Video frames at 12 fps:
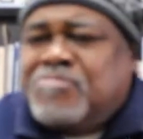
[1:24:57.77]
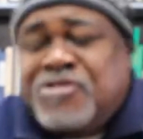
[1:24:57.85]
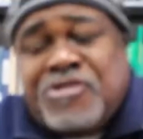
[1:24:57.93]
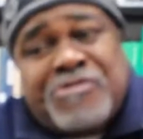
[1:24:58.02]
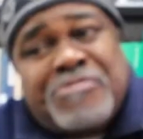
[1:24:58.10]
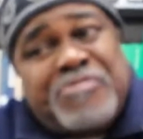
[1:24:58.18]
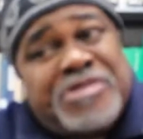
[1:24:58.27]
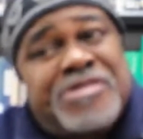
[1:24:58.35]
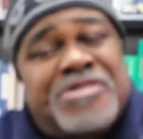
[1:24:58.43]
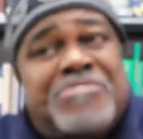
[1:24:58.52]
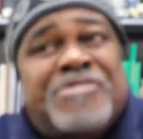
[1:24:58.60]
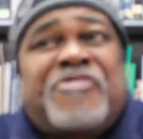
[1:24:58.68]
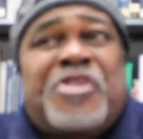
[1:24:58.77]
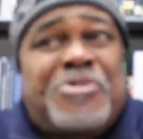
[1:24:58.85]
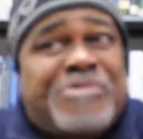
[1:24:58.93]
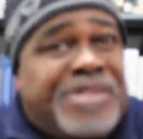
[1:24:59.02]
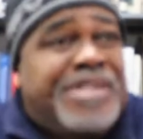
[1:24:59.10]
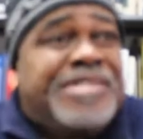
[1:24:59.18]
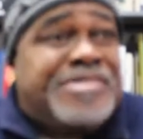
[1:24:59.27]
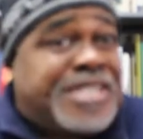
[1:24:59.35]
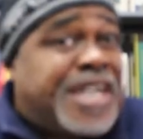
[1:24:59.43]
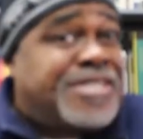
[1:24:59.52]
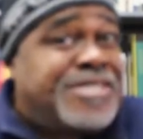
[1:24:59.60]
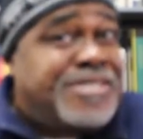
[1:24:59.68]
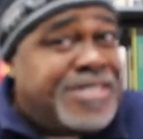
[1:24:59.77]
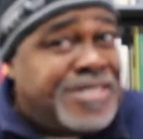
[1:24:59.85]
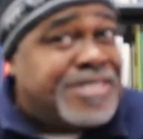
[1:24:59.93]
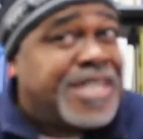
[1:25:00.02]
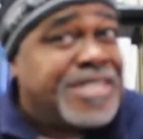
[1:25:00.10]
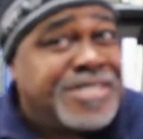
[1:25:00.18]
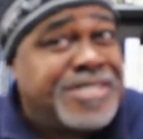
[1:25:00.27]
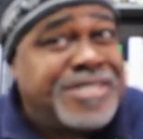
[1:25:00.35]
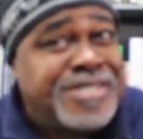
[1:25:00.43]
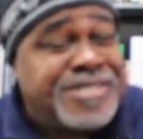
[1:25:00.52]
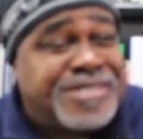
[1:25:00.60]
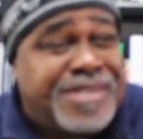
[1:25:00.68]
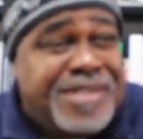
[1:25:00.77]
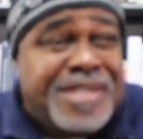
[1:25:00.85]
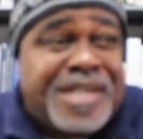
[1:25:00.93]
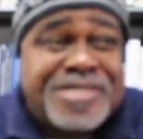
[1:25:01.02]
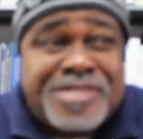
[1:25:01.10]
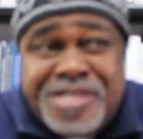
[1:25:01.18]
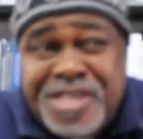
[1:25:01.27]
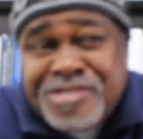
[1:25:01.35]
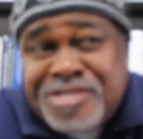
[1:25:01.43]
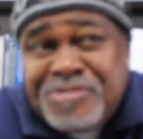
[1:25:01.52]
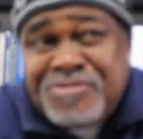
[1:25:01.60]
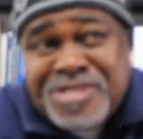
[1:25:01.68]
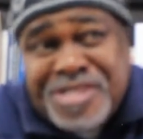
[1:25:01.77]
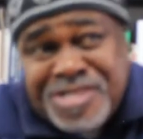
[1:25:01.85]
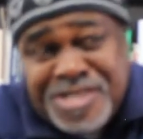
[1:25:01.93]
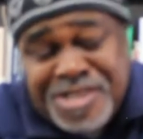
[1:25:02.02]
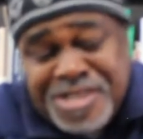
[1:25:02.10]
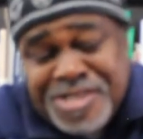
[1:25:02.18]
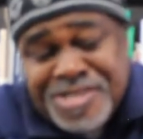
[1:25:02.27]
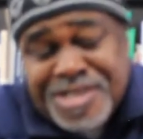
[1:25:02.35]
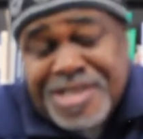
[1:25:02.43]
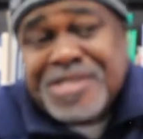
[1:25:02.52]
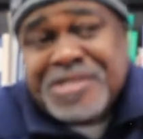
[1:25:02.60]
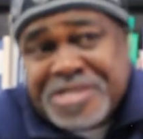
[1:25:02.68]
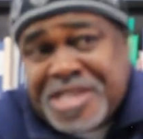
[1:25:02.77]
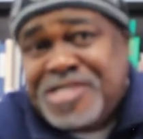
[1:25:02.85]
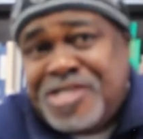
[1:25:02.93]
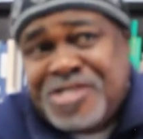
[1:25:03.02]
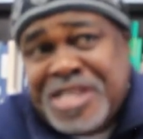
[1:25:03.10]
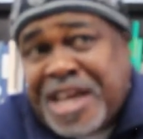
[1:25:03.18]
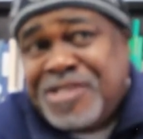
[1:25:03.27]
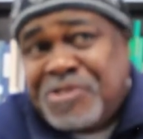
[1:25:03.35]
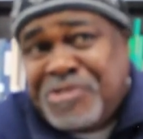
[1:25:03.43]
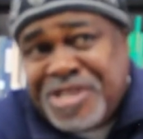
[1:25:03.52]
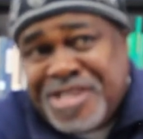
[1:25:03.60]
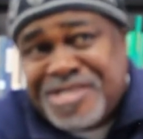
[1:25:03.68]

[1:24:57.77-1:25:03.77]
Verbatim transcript: showed them pictures on the phone. I did this, I did this. I said, yeah, see what this here is? They just not doing